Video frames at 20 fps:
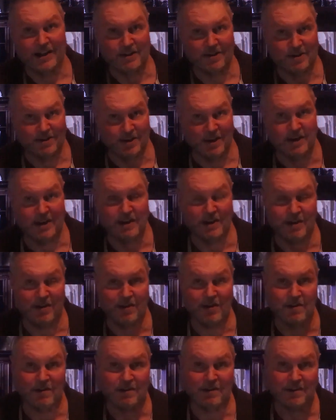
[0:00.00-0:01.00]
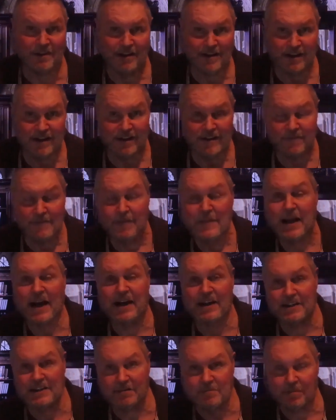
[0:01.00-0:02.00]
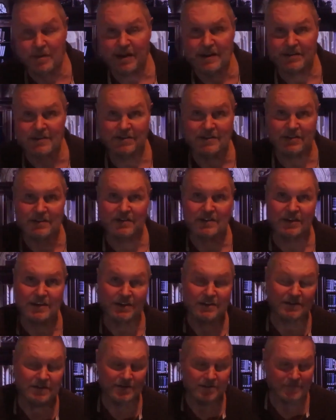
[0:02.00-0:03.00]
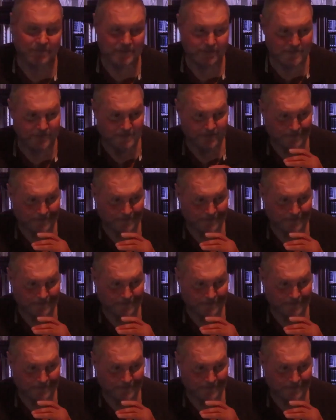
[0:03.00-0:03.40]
and I study hard, I can pass the test.